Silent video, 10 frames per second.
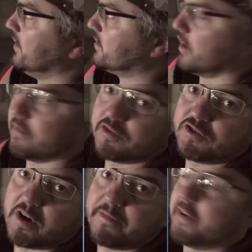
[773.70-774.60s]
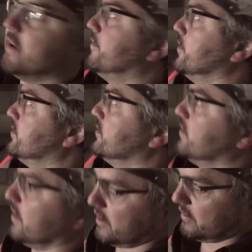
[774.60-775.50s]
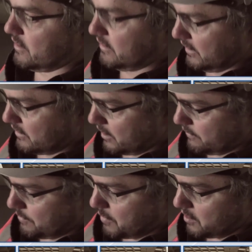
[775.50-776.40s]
detail of the shop front versus the detail of the